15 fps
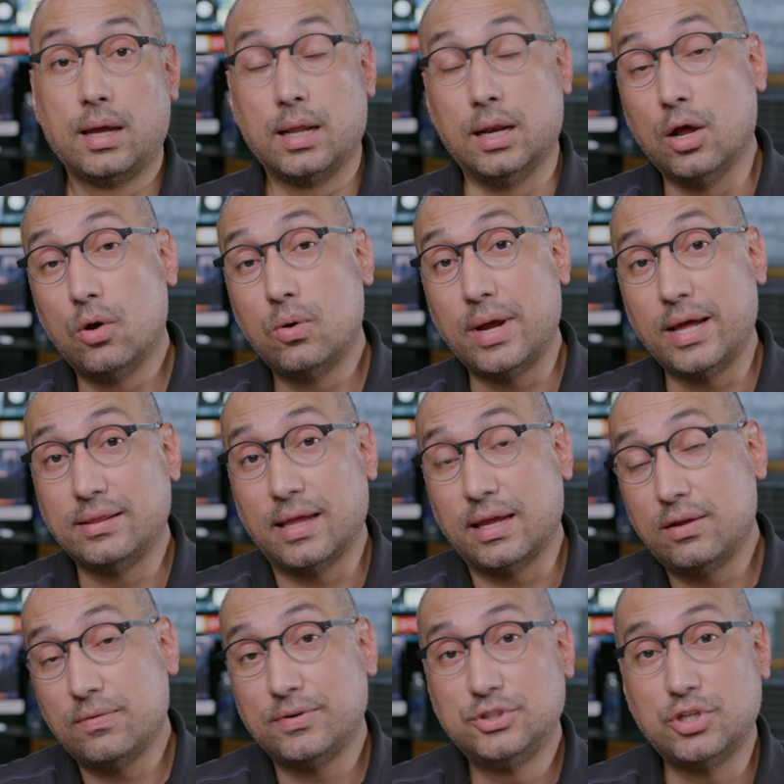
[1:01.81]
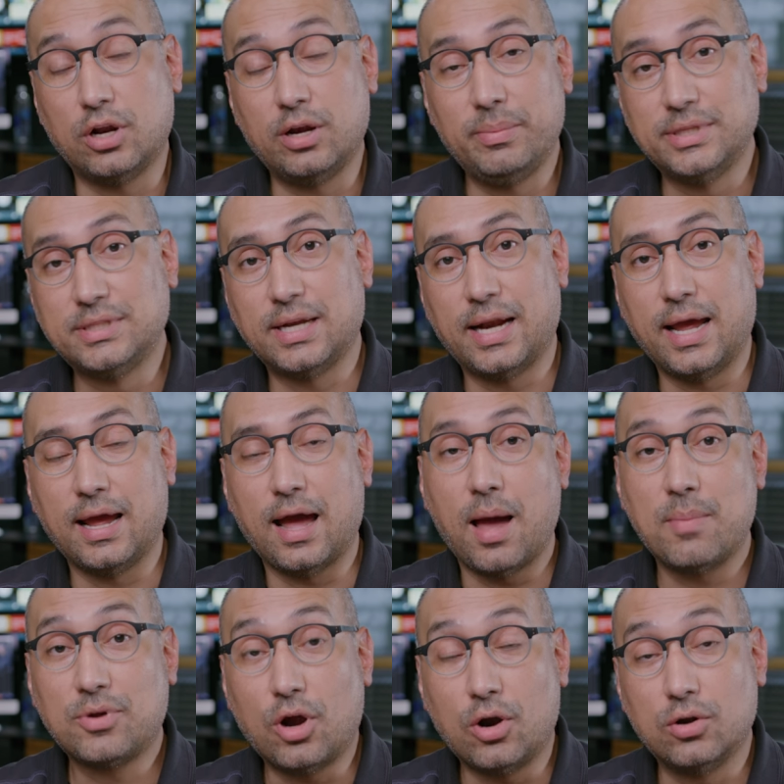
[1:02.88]
Hello, and thank you for joining me today.
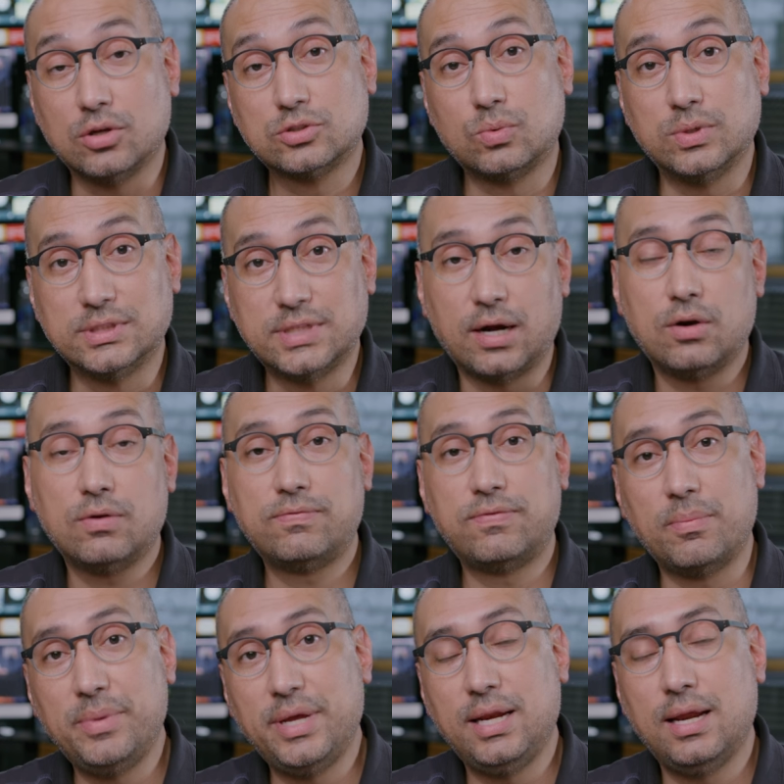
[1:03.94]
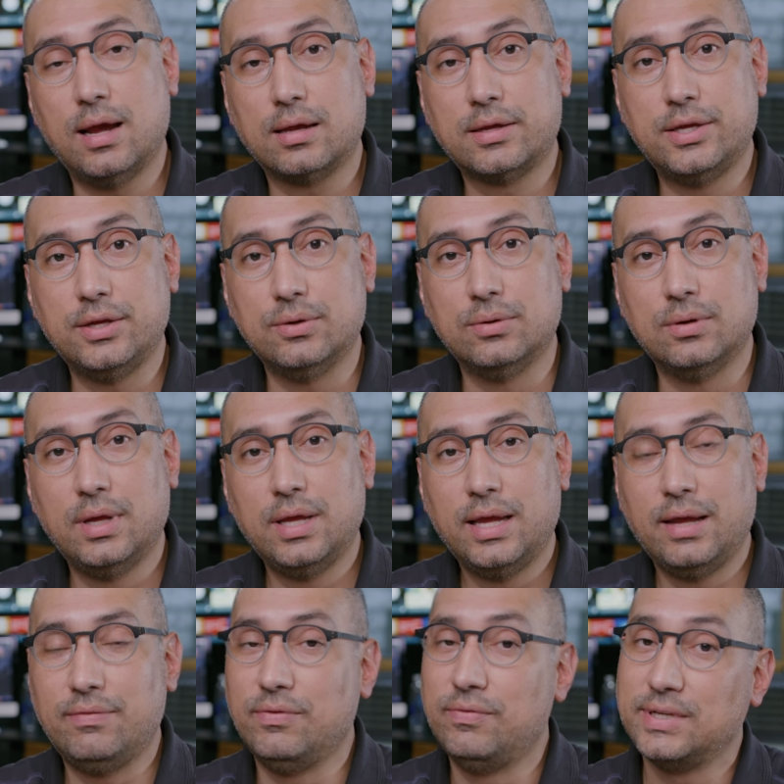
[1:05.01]
I'm Carlos Quintero from Media on Q.
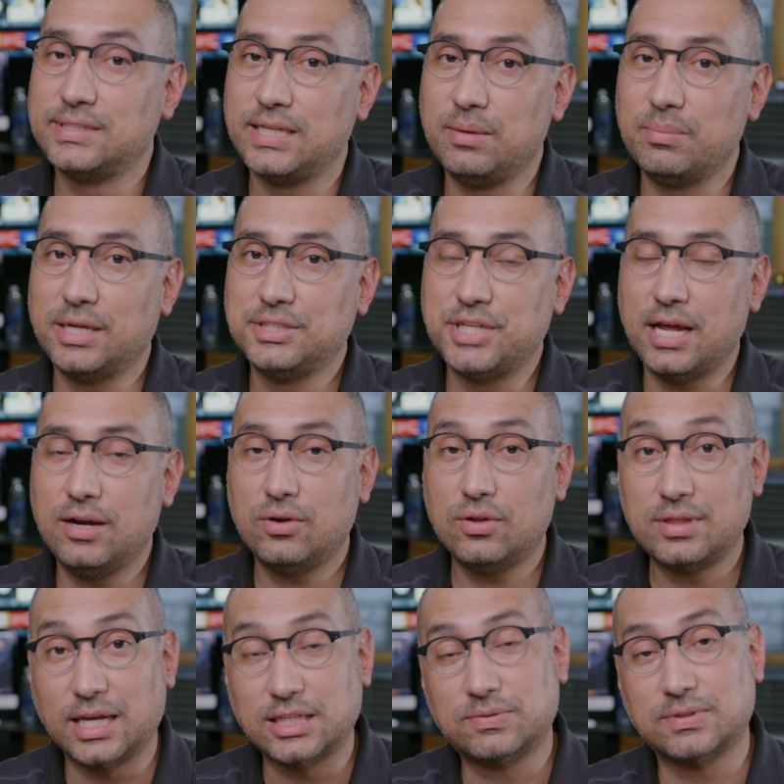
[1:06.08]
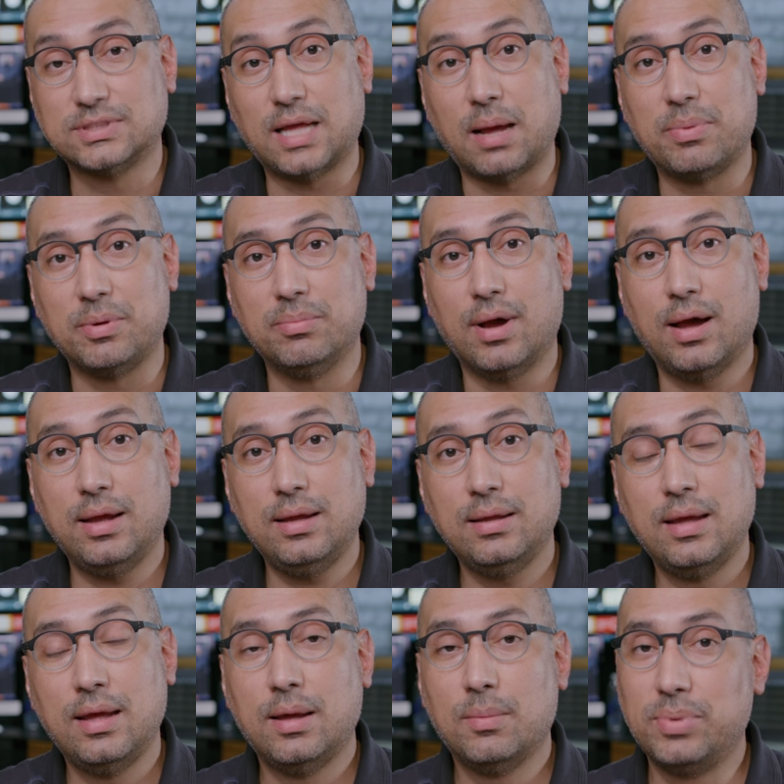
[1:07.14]
If you're visiting my channel, thanks for stopping by.
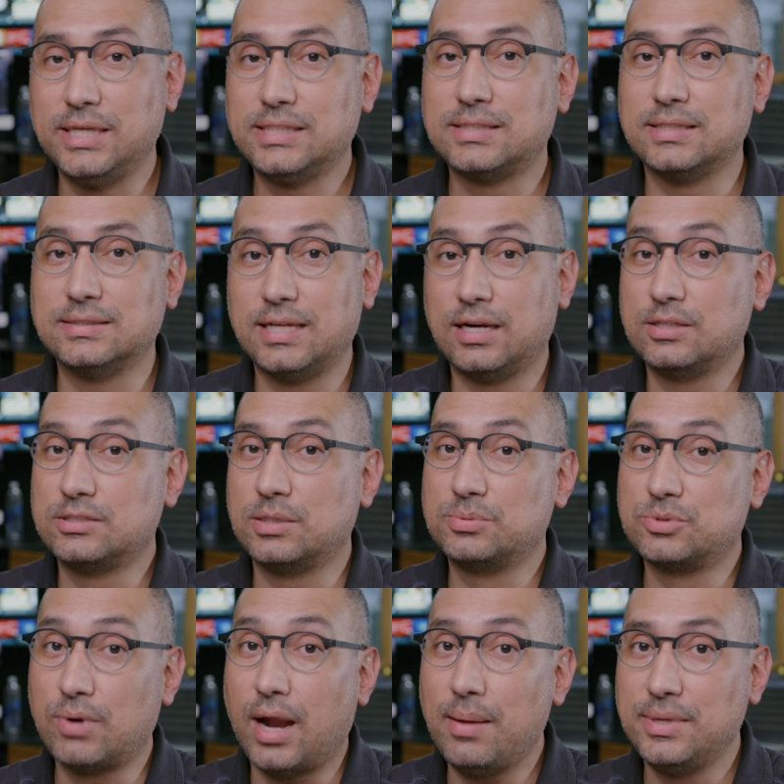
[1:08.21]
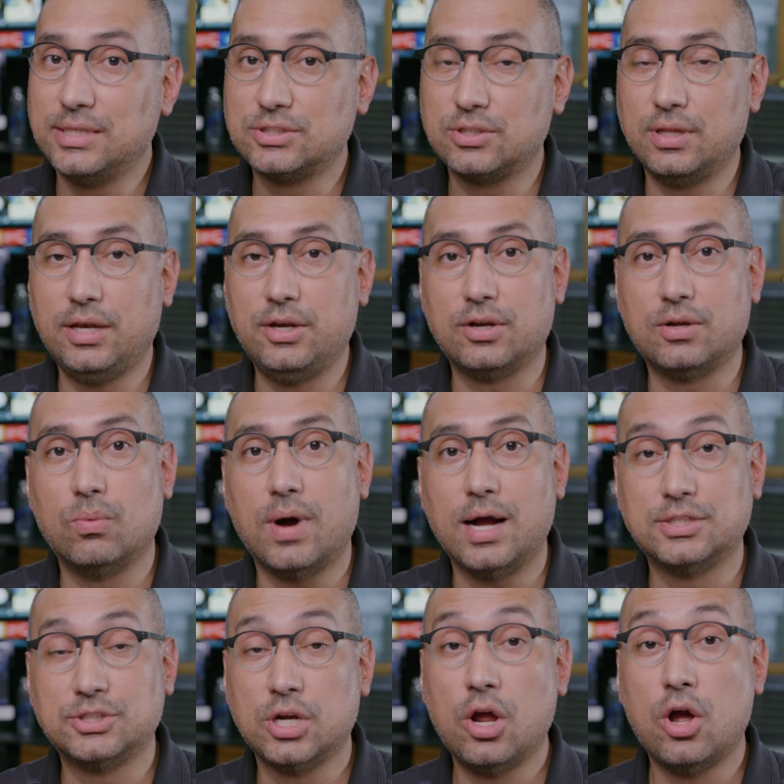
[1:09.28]
Please consider subscribing so that you can
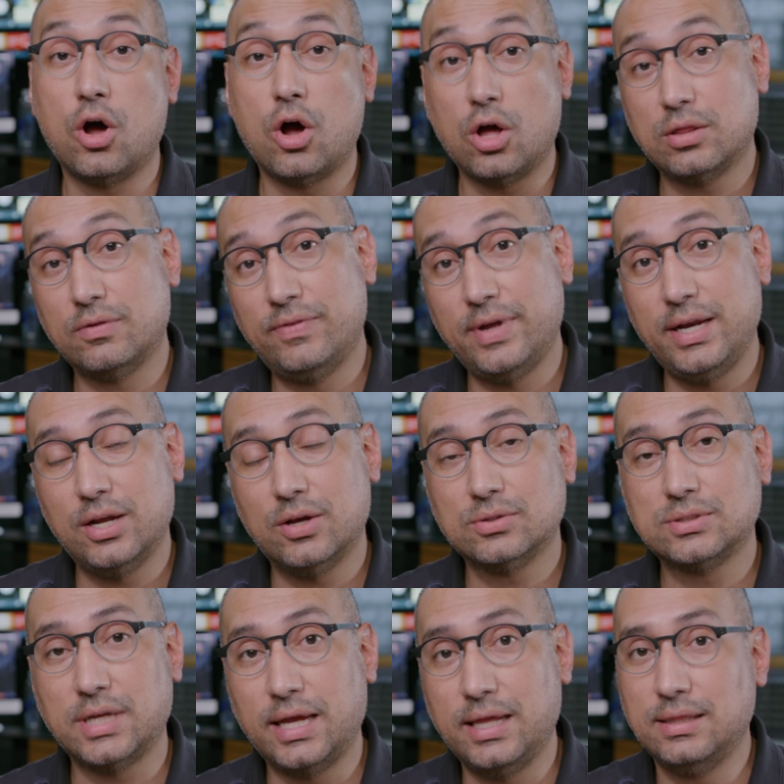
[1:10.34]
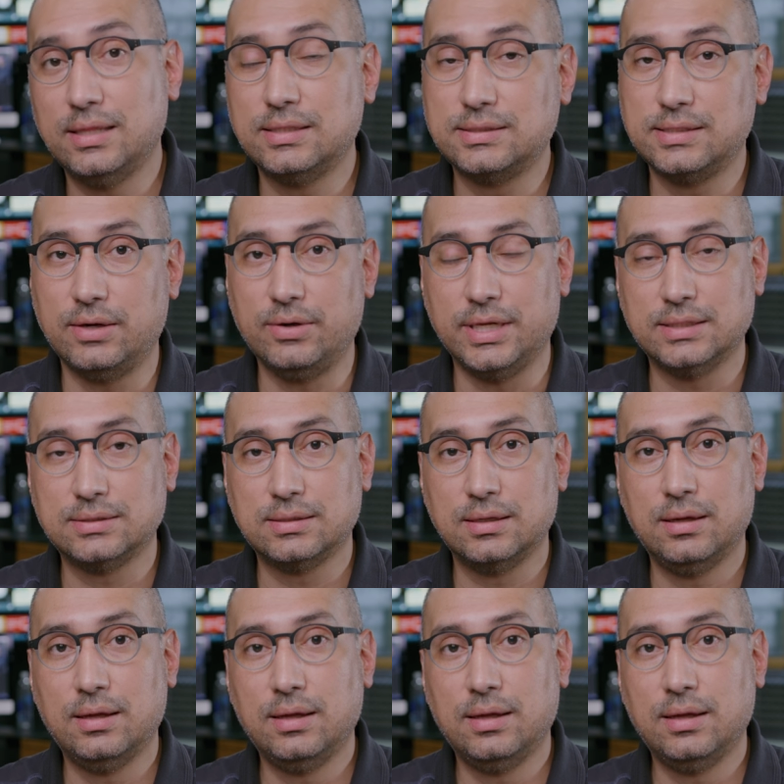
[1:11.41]
watch all the videos in this series.